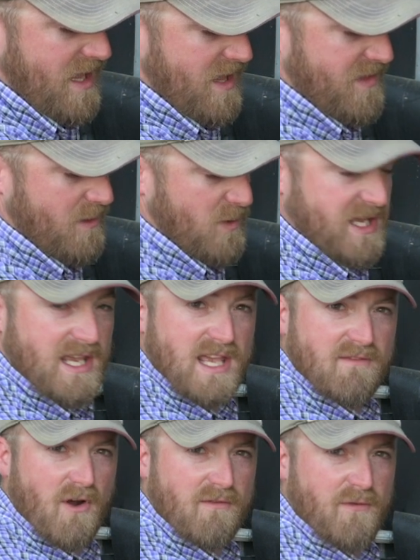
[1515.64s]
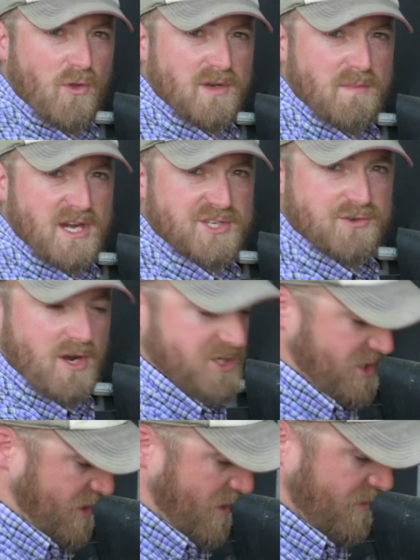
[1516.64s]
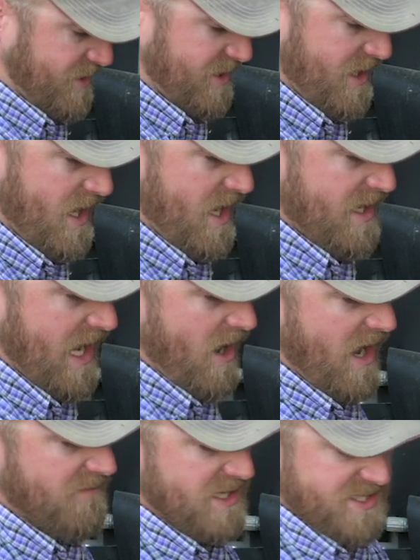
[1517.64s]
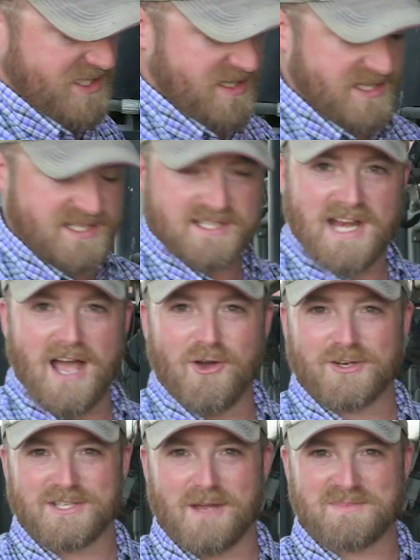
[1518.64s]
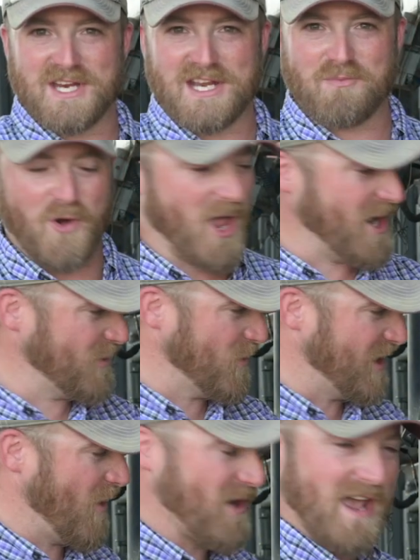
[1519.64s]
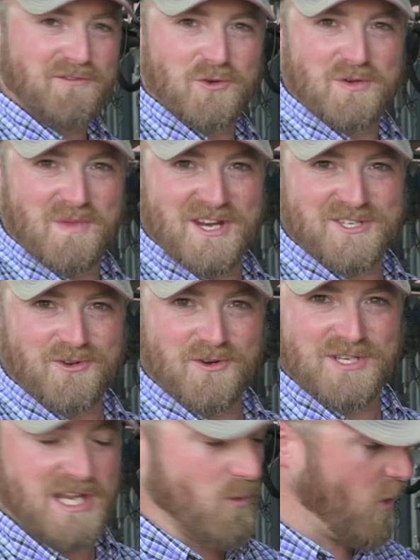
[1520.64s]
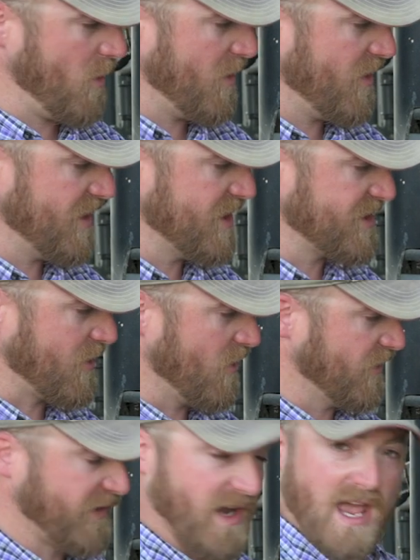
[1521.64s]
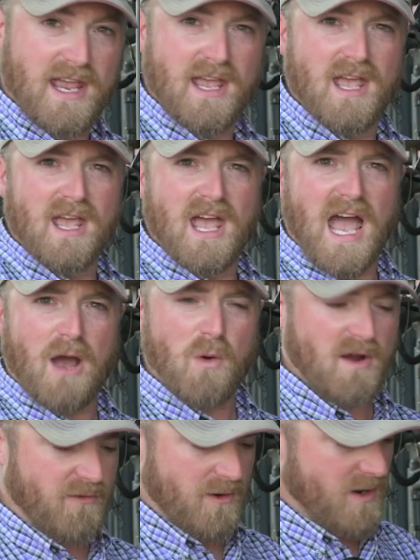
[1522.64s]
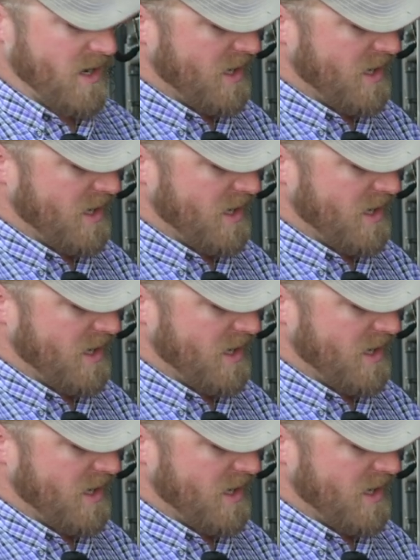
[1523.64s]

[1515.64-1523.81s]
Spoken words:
and then we can give our full administration dose. Now obviously this is not hooked up to any product. We don't have to administer a dewormer to this girl today. However,